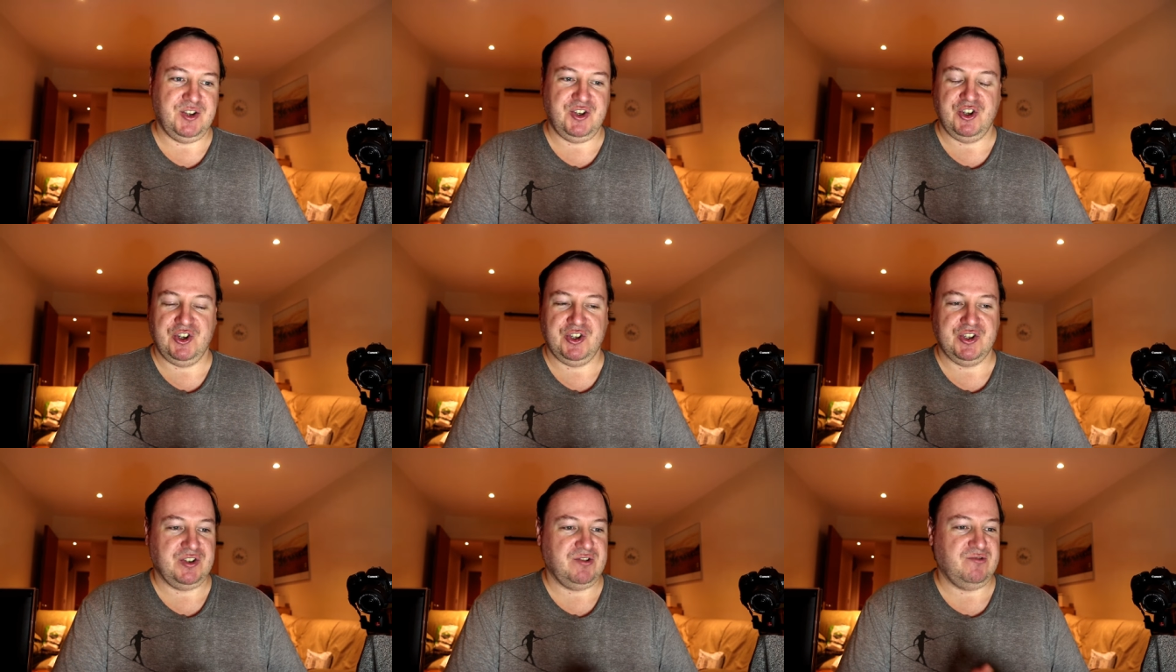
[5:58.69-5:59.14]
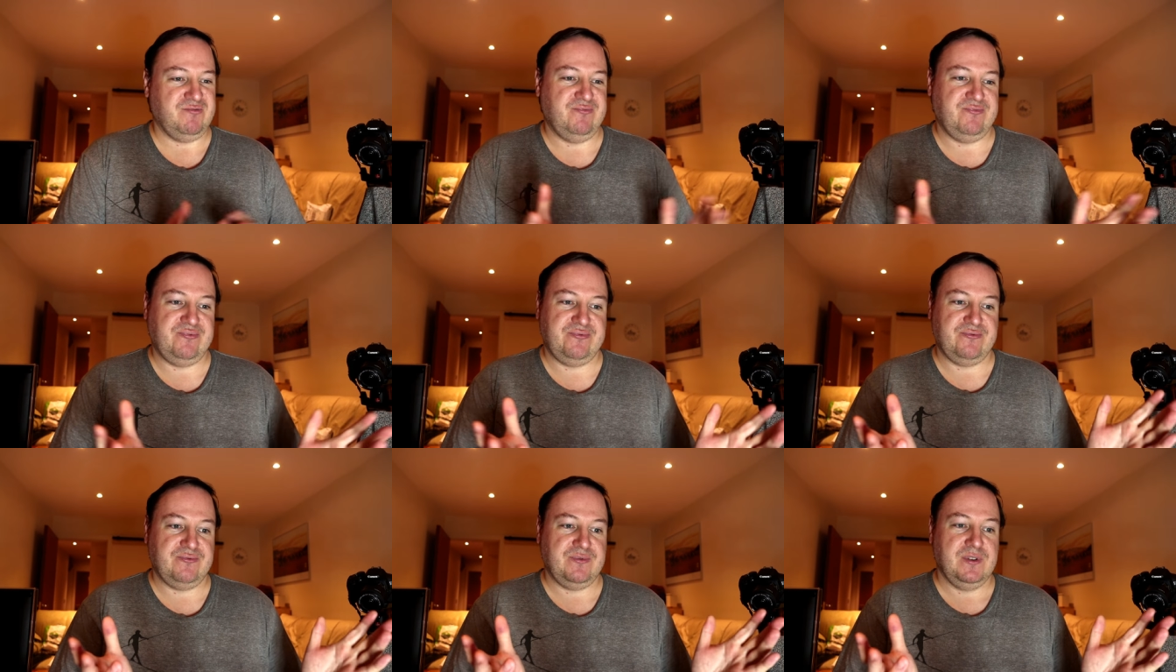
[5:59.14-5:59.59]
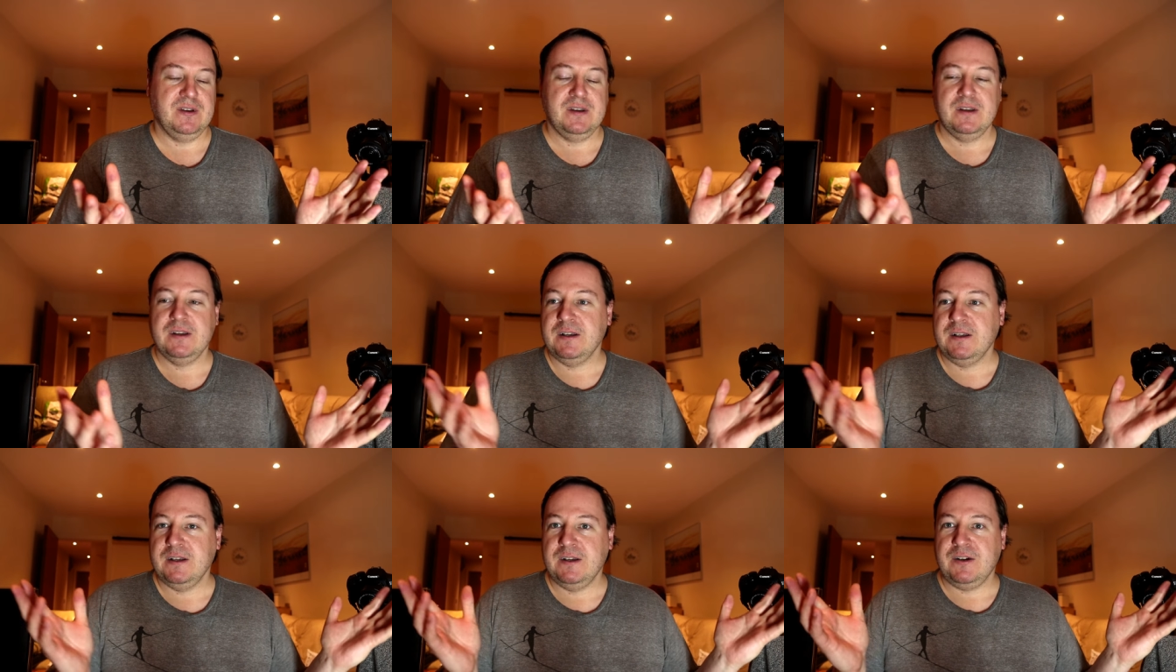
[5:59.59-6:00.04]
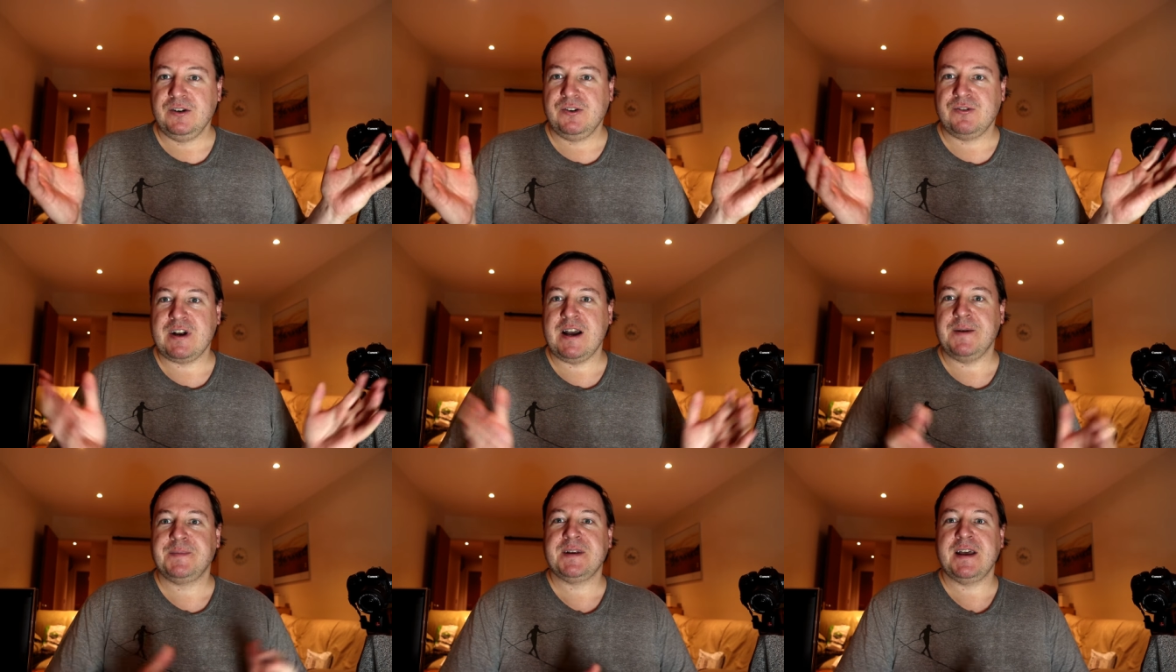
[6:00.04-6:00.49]
It just
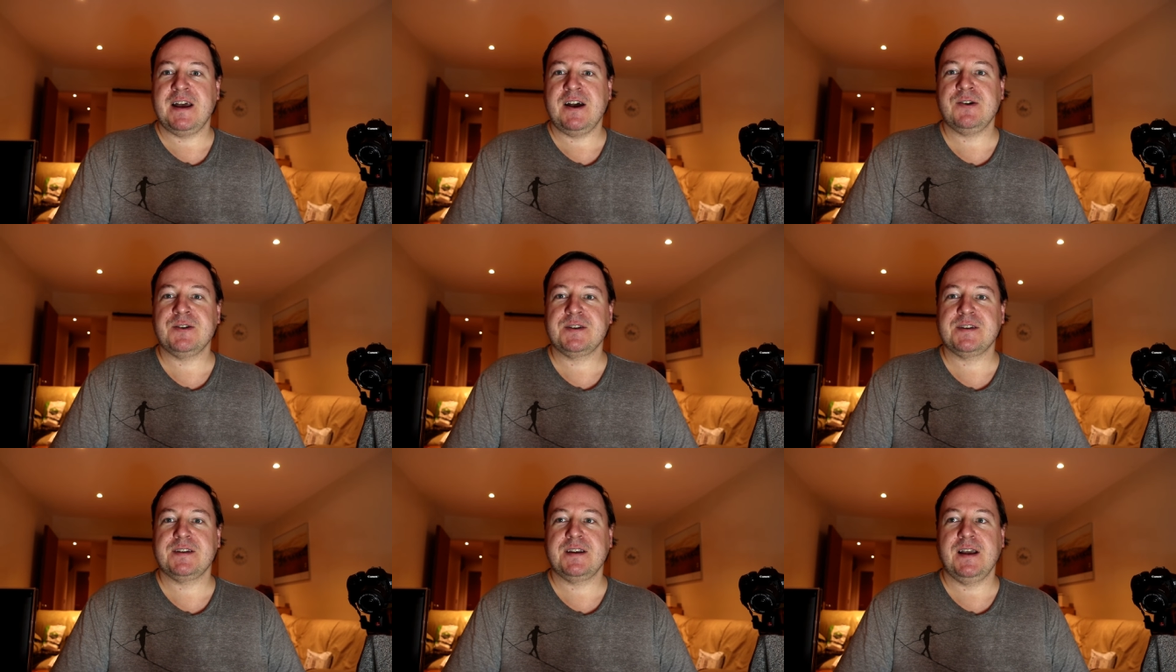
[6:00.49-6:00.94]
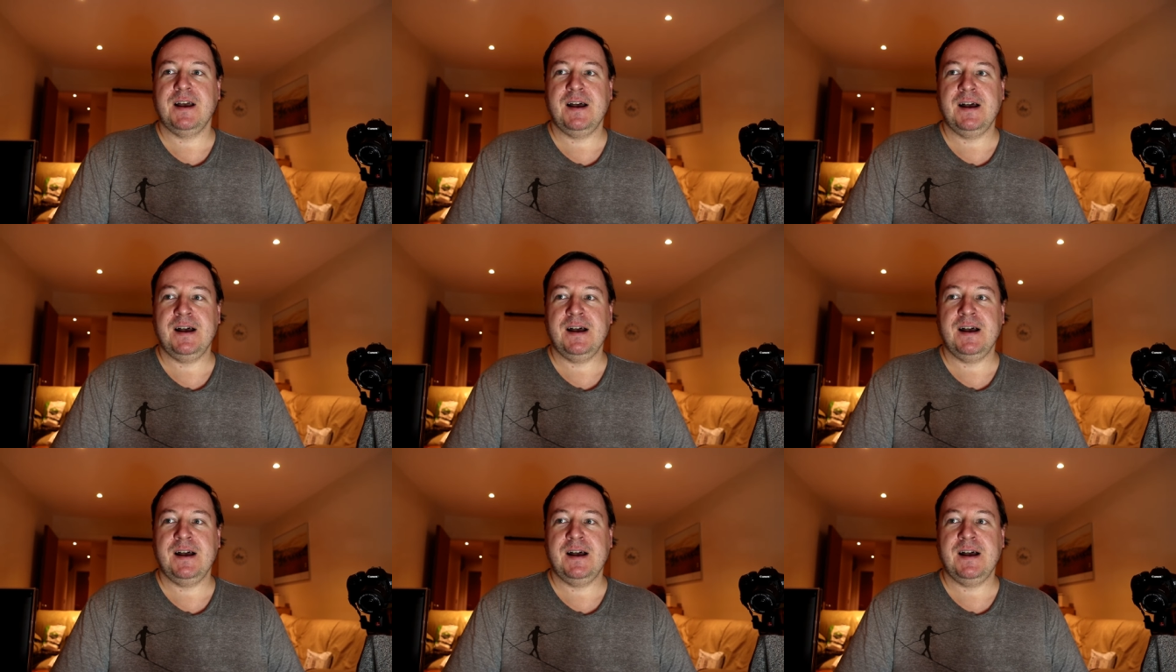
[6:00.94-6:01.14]
crapped out,